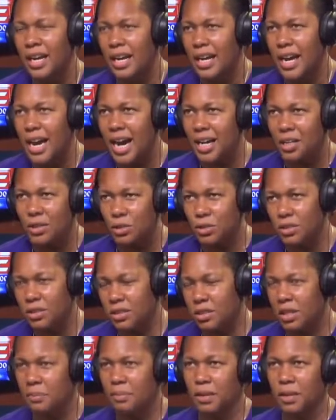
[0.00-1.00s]
How did you
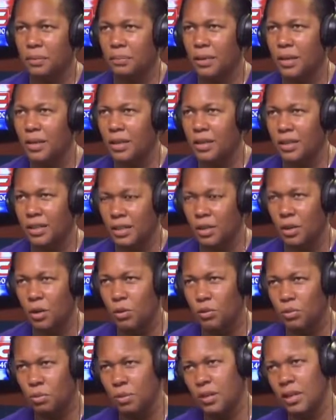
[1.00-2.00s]
stumble upon, I
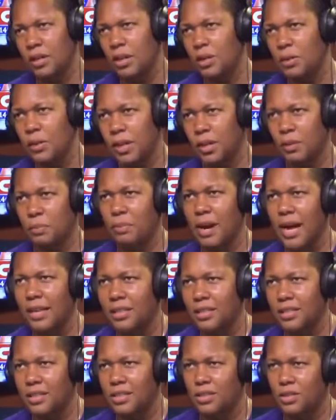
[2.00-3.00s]
know with all the other
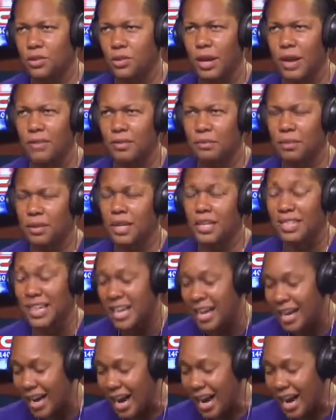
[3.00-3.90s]
practices that you have in place,